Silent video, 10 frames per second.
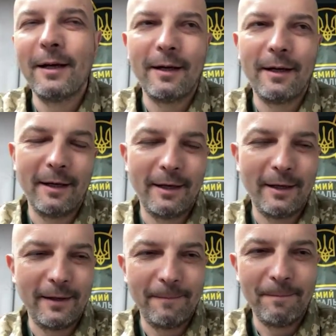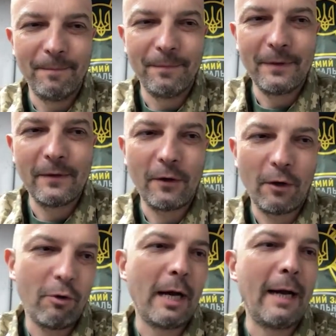Um,
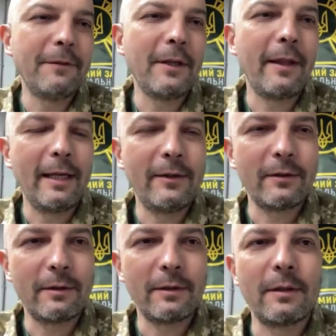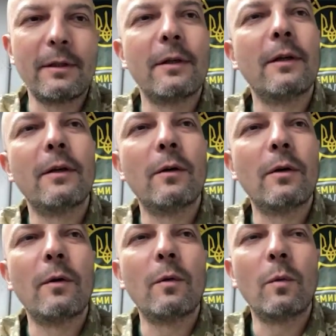so after that, uh,
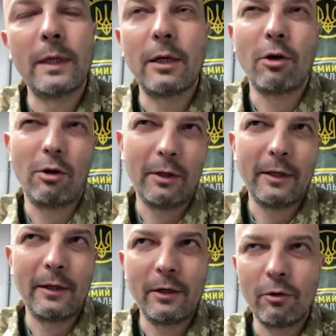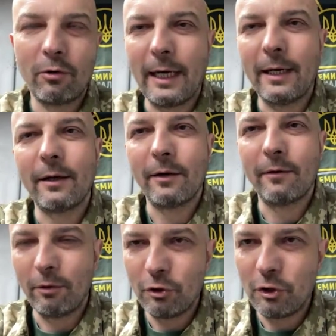we called it in Ukraine a
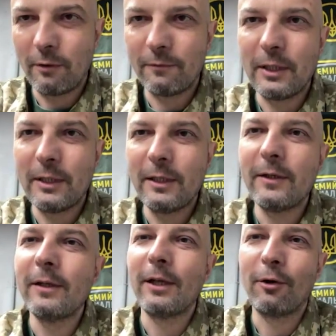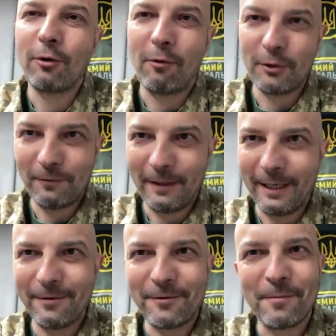revolution of dignity, and a coach fled
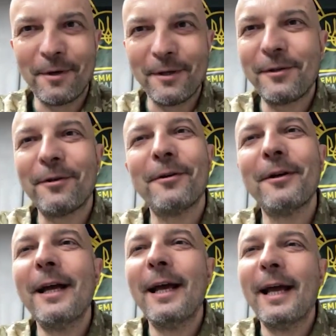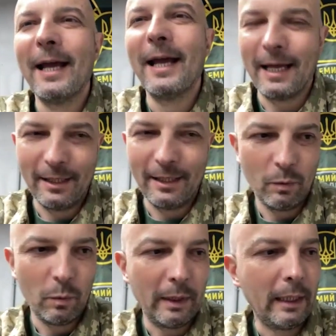to Moscow, and
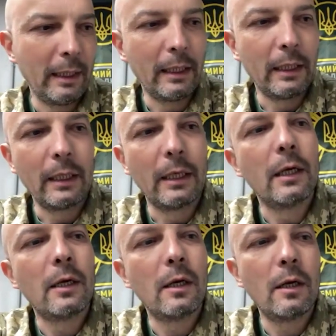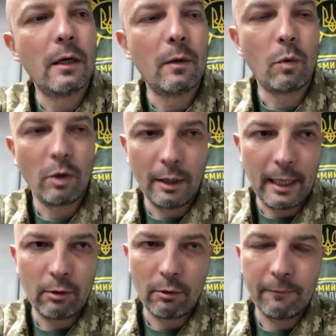we uh, won
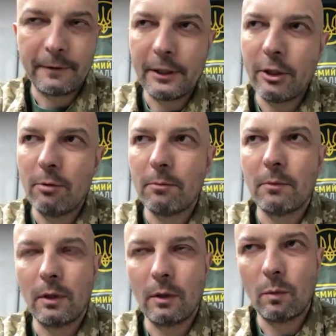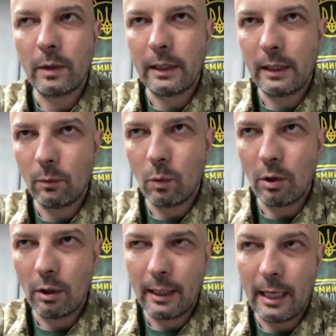our freedom, uh, we
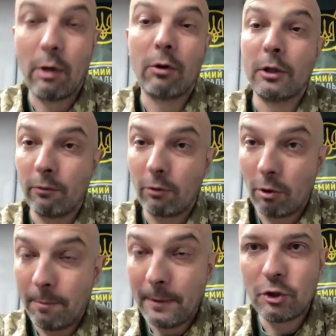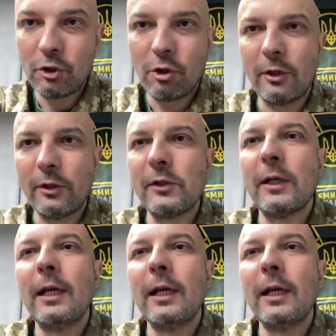won our European choice,